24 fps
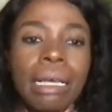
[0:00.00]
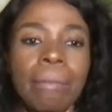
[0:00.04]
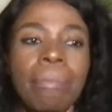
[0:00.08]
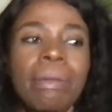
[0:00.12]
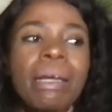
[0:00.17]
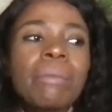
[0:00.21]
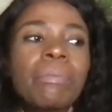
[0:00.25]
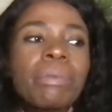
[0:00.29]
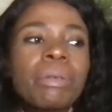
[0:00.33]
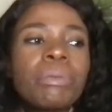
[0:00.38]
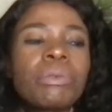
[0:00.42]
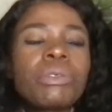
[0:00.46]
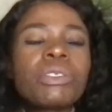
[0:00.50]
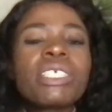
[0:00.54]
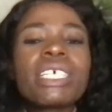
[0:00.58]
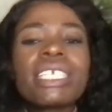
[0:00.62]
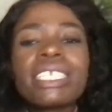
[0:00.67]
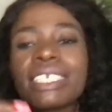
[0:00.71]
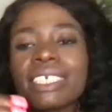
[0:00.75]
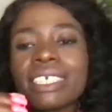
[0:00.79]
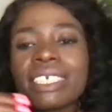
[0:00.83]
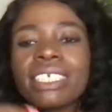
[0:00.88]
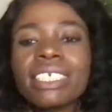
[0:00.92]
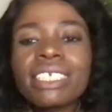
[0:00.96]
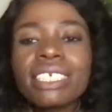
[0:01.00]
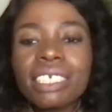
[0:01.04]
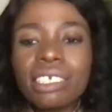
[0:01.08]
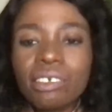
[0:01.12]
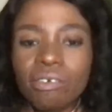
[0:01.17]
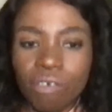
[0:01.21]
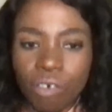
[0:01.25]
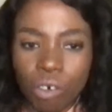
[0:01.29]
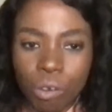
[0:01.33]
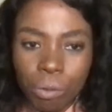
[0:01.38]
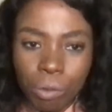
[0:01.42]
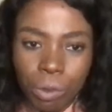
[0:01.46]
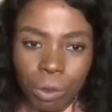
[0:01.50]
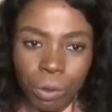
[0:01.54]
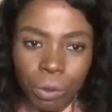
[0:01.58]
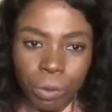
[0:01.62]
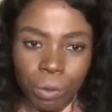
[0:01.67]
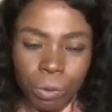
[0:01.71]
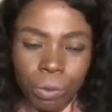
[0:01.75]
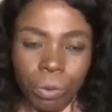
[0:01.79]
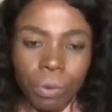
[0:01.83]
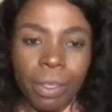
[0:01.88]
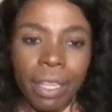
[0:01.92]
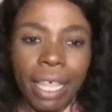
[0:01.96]
But people then read it from
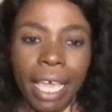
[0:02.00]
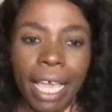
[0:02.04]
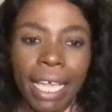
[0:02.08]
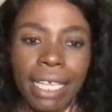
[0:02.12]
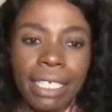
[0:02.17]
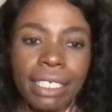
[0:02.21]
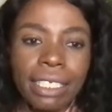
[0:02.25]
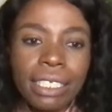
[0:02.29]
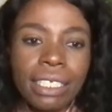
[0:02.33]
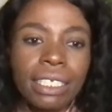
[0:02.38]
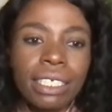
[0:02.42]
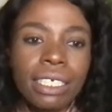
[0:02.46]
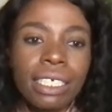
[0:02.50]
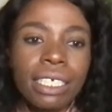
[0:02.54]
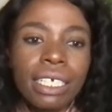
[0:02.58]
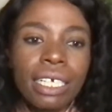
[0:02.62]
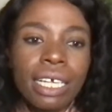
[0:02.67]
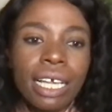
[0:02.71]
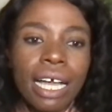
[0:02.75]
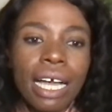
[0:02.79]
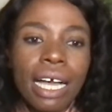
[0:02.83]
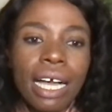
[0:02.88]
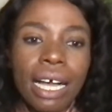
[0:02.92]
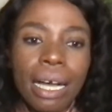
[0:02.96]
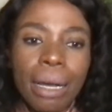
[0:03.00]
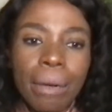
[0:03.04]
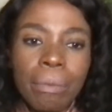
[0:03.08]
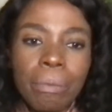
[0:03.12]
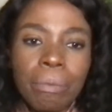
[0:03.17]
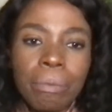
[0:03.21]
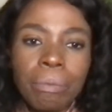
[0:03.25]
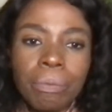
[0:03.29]
you that I